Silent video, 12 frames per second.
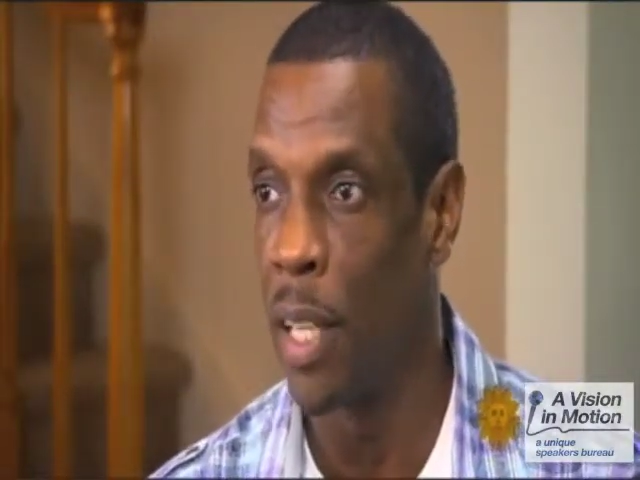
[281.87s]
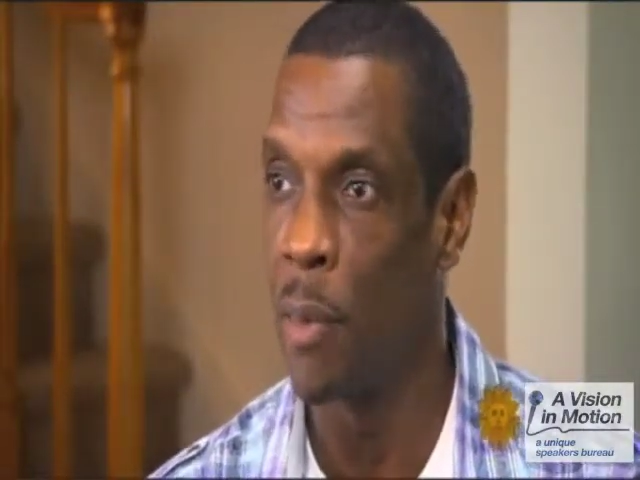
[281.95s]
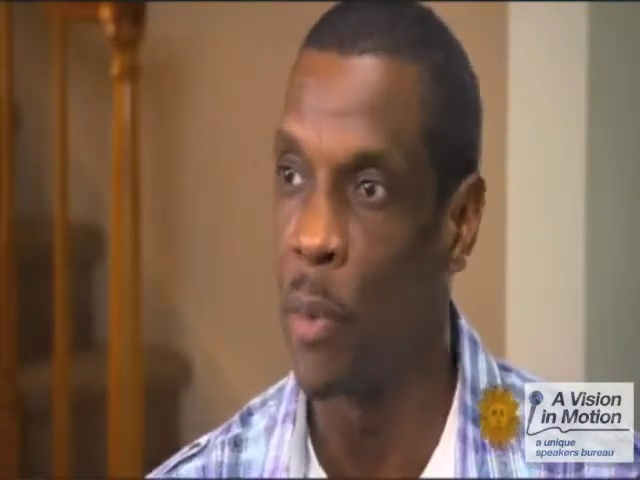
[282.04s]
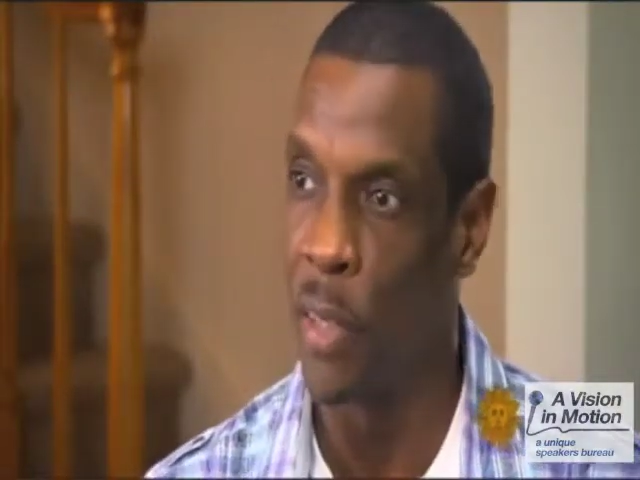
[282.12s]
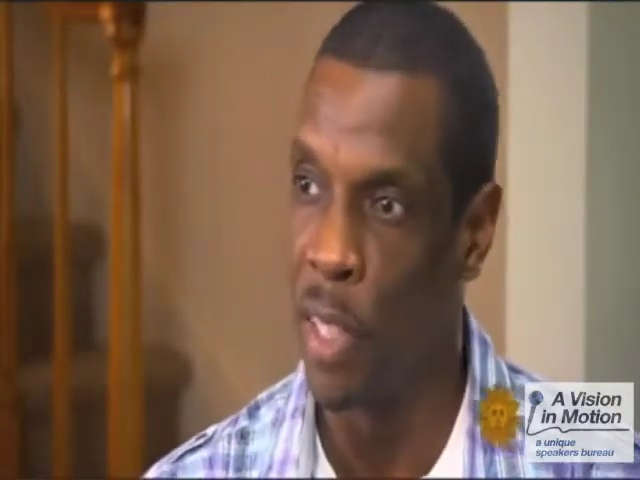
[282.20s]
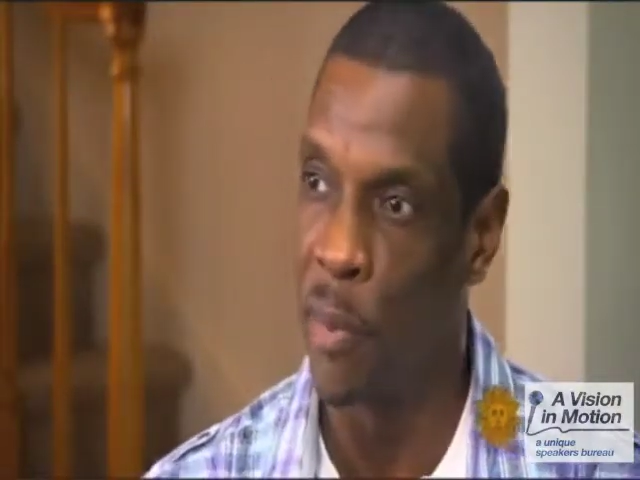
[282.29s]
I
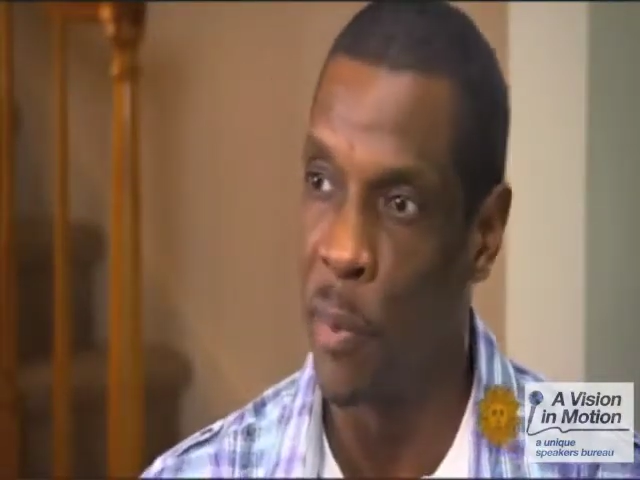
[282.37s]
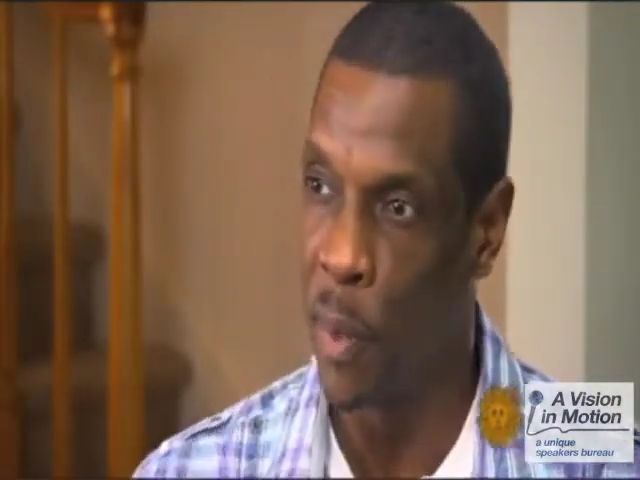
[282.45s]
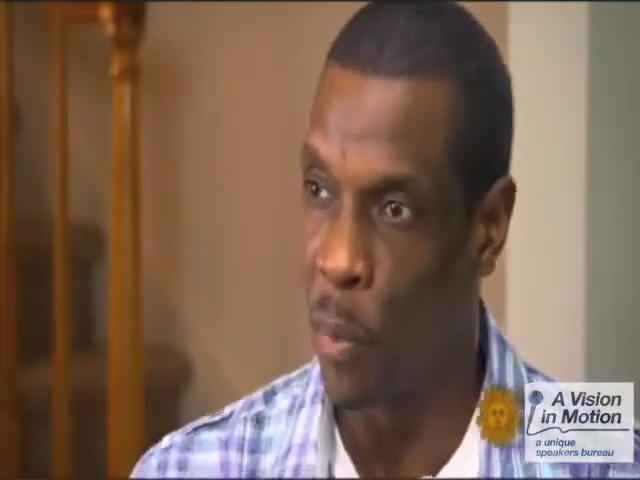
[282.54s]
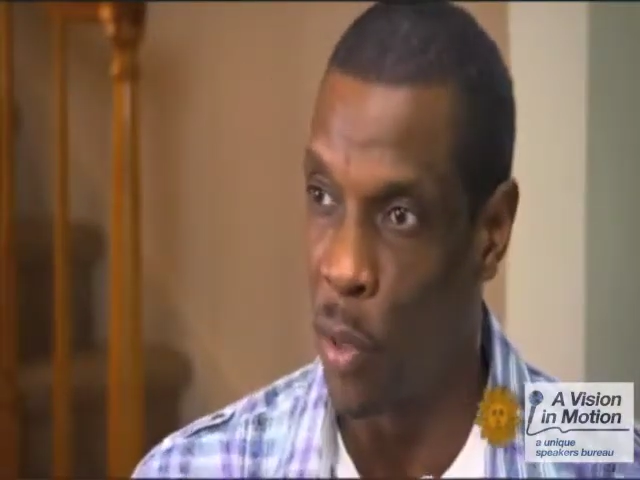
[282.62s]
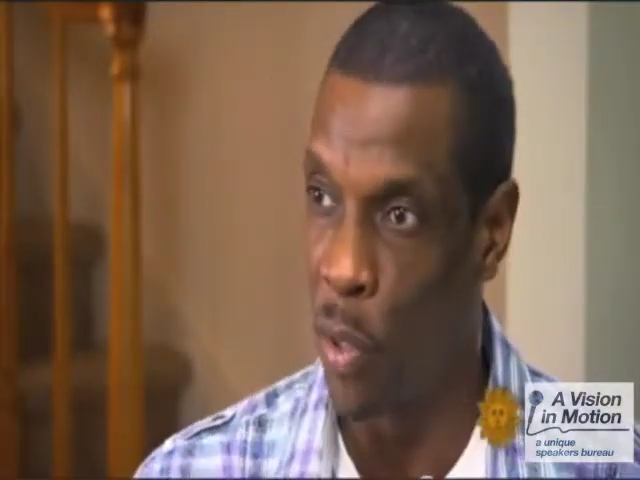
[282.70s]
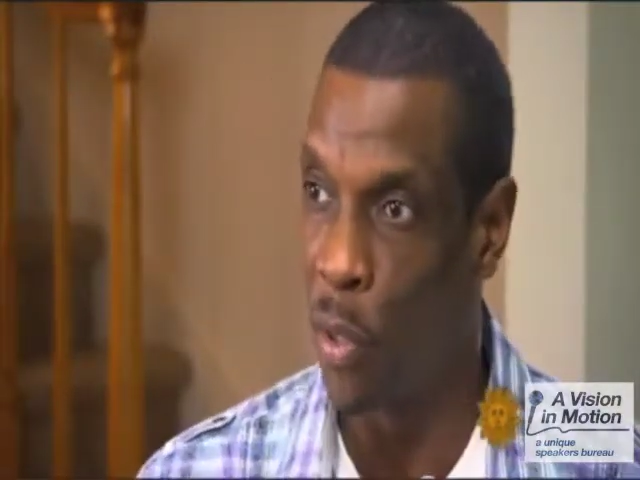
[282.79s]
remember giving him
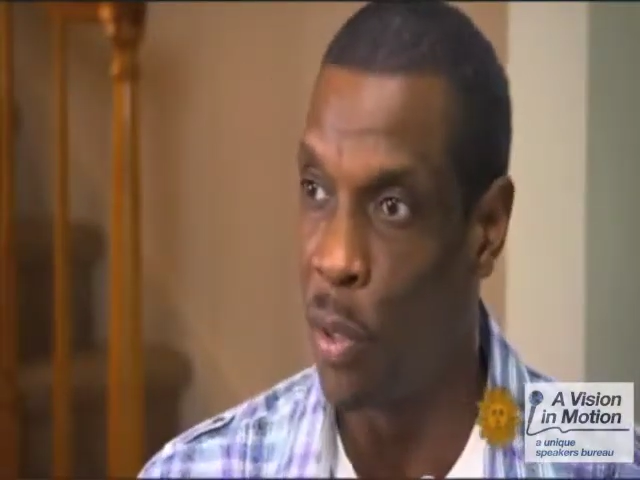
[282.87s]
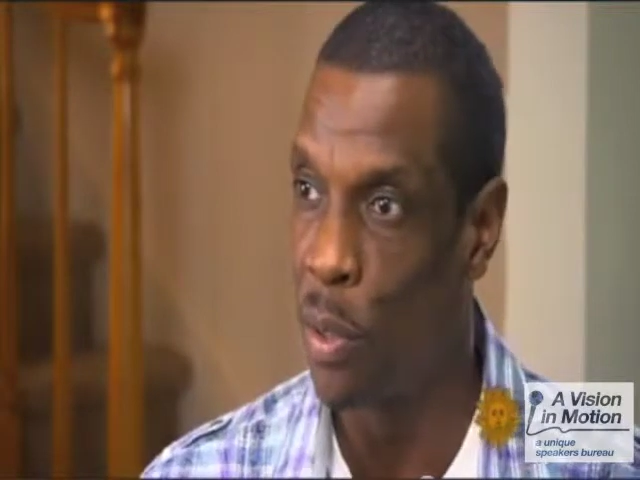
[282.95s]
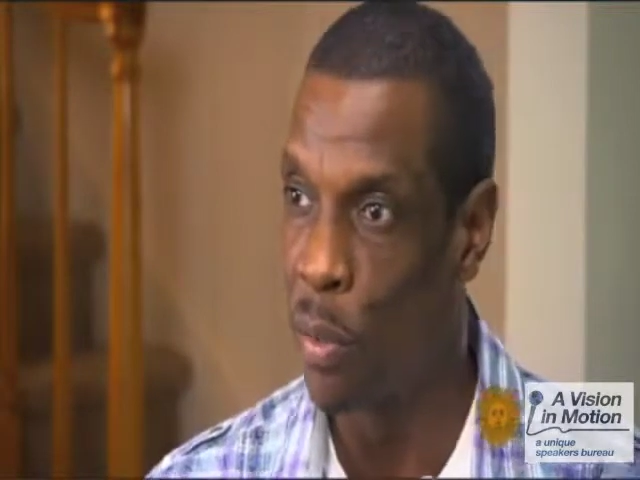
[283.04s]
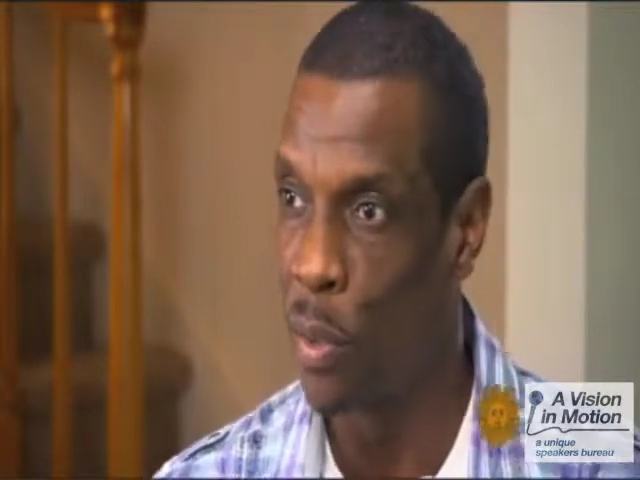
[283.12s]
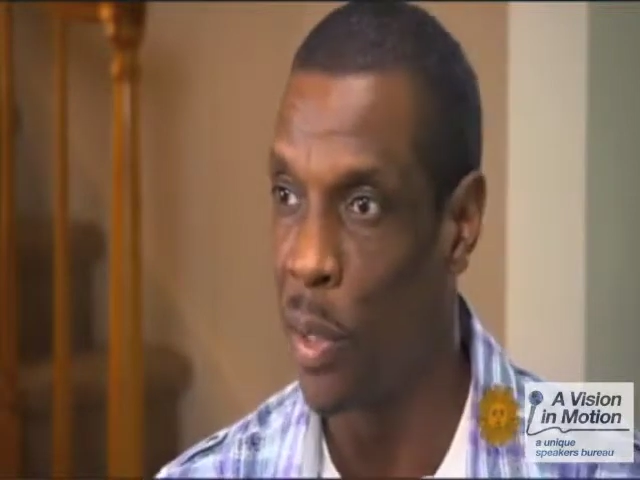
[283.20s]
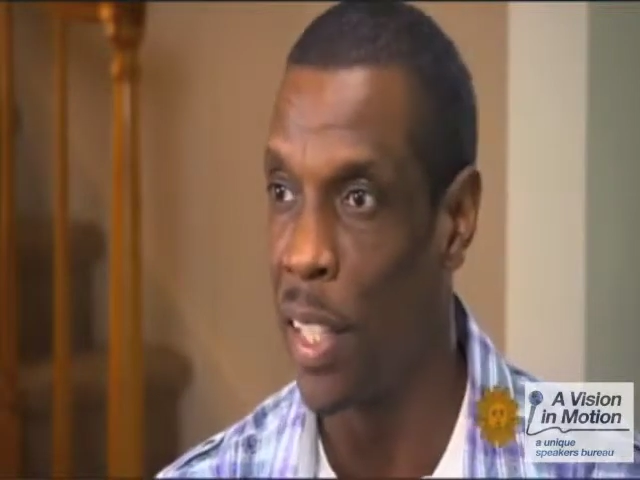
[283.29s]
the ball
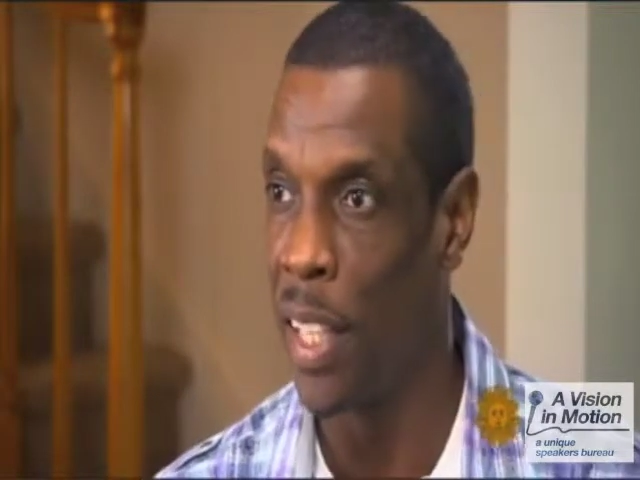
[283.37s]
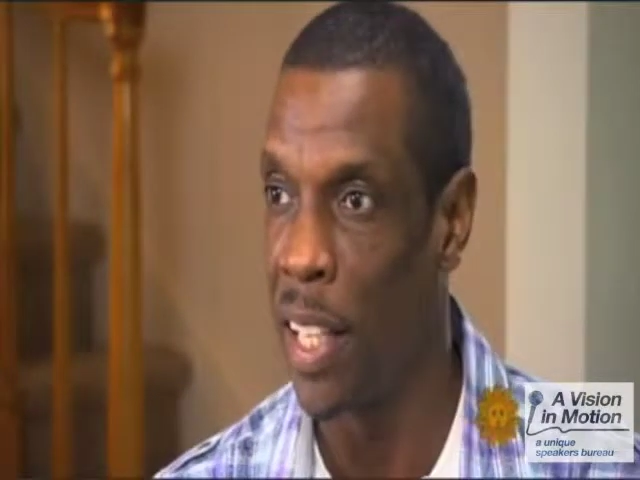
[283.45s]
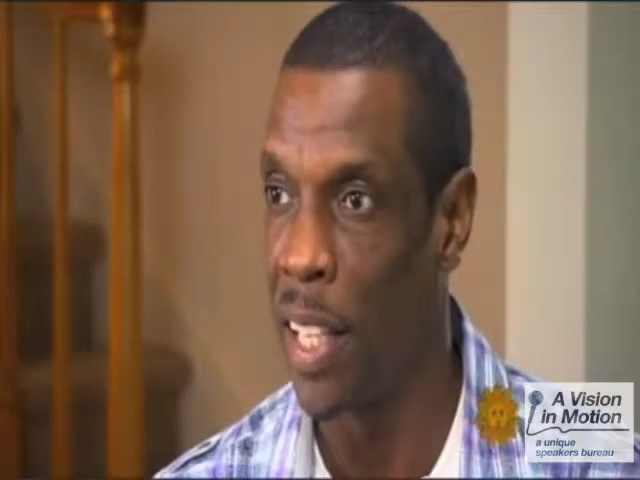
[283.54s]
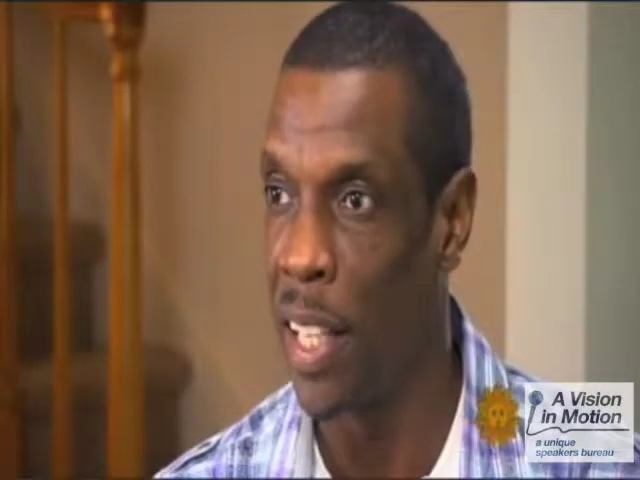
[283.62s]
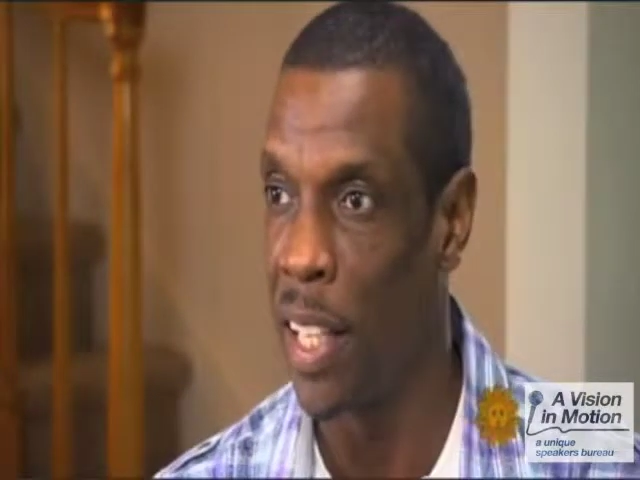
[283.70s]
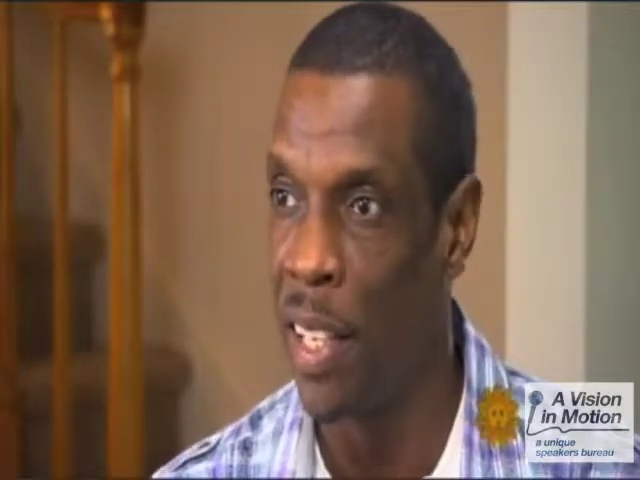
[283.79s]
from the
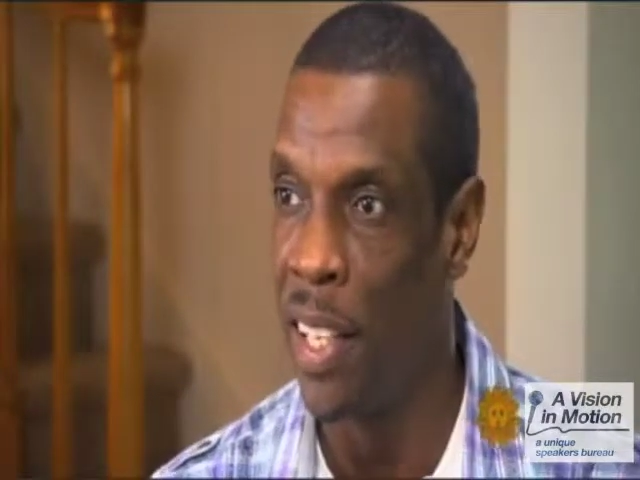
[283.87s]
game,